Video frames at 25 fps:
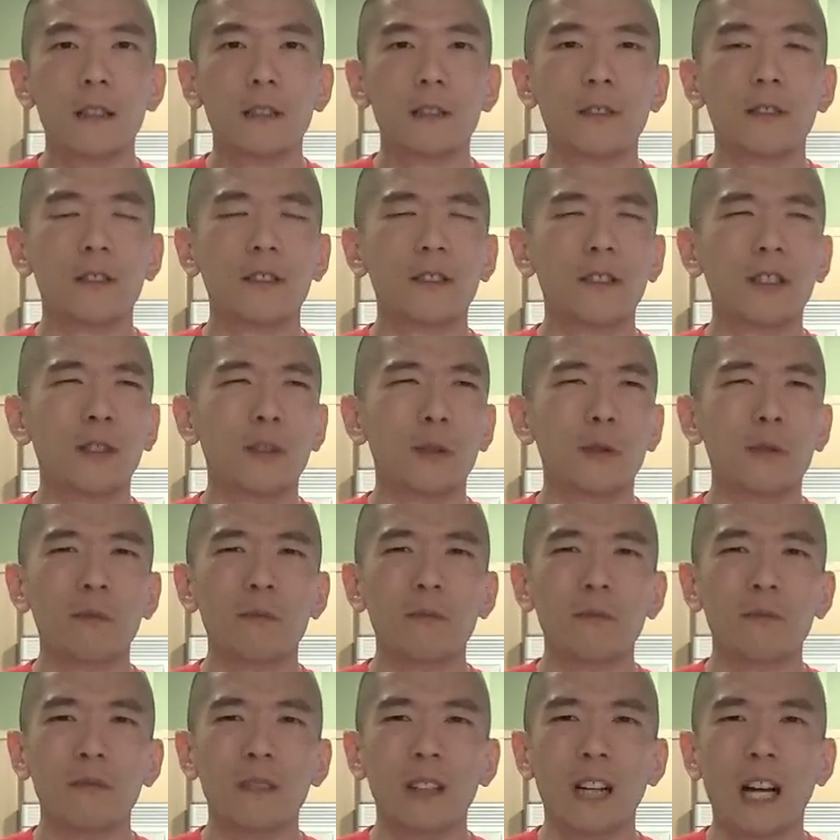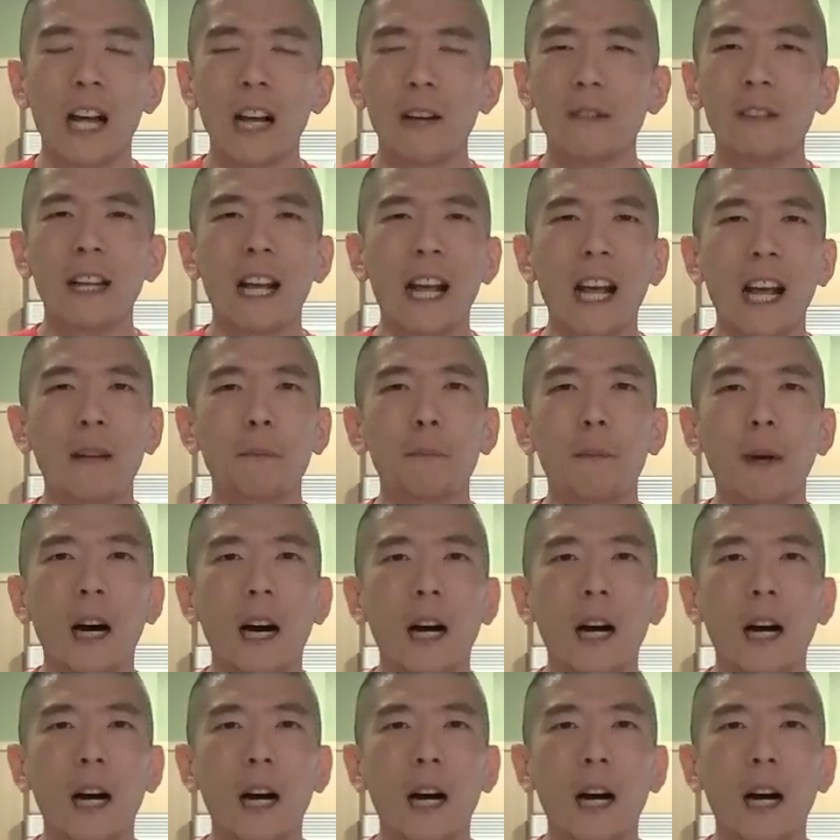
So I haven't had